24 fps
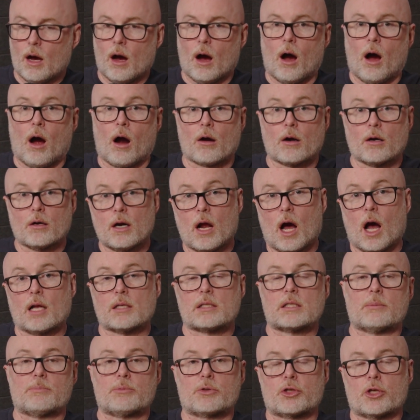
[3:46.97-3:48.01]
are not
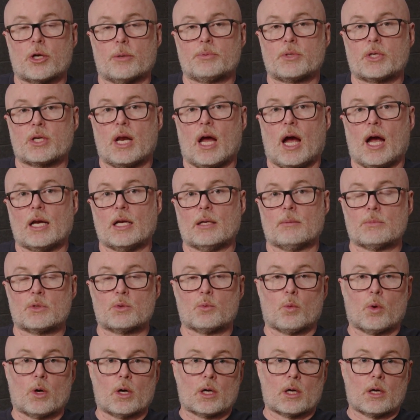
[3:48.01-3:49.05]
subscription items.
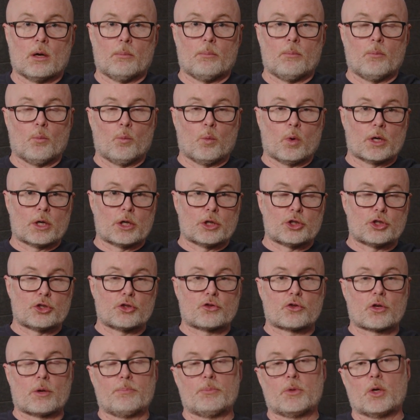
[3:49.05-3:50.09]
We're gonna
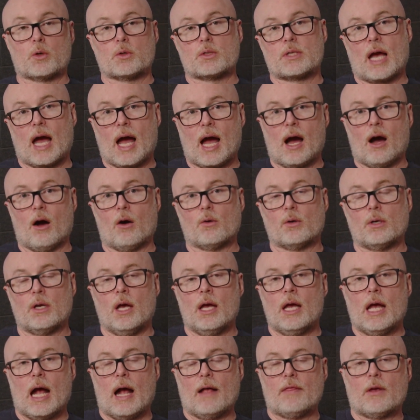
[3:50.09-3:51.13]
strip those out,
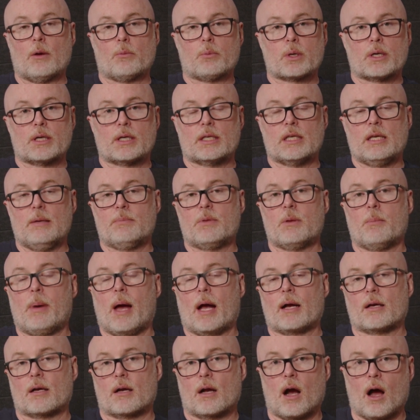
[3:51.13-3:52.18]
and then we're gonna keep the
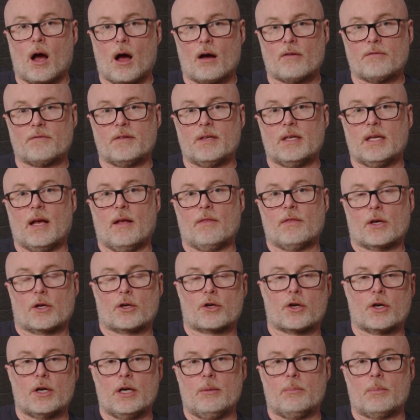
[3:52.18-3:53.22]
bag of coffee and the
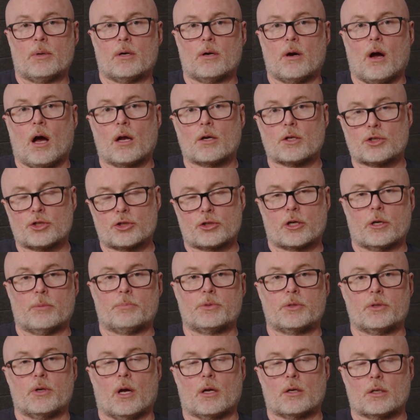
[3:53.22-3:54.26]
creamer on a
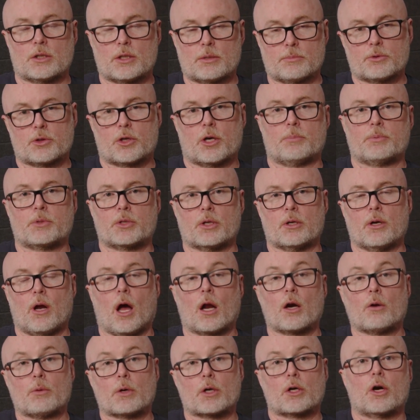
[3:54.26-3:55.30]
subscription on
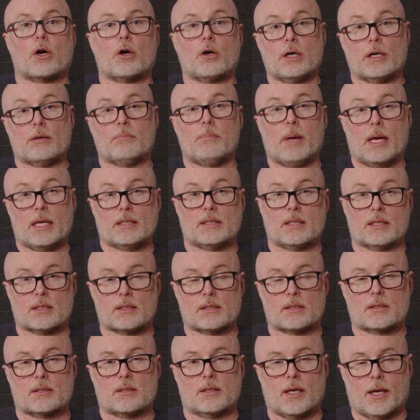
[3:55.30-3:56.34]
a recurring
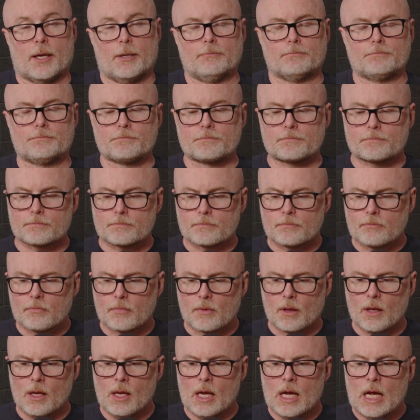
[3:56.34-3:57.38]
basis. Okay.
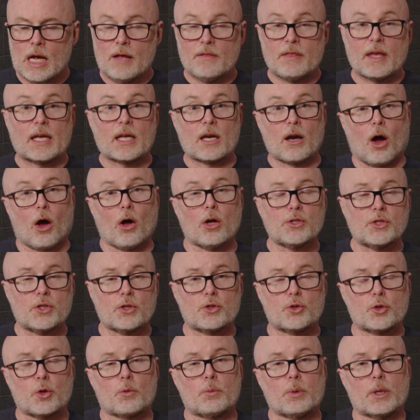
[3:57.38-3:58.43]
They can also
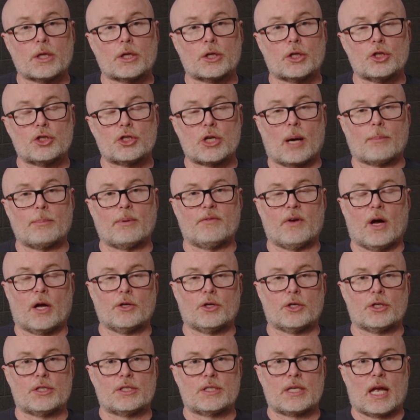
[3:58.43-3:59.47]
do a really good job of
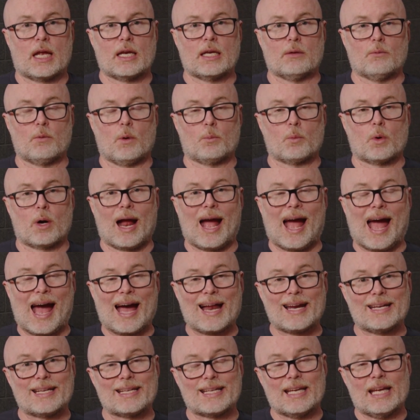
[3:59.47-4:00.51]
understanding when we're
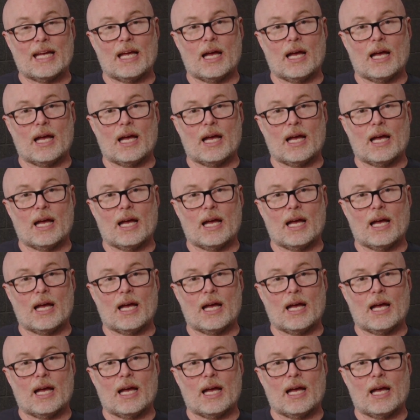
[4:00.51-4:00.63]
adding,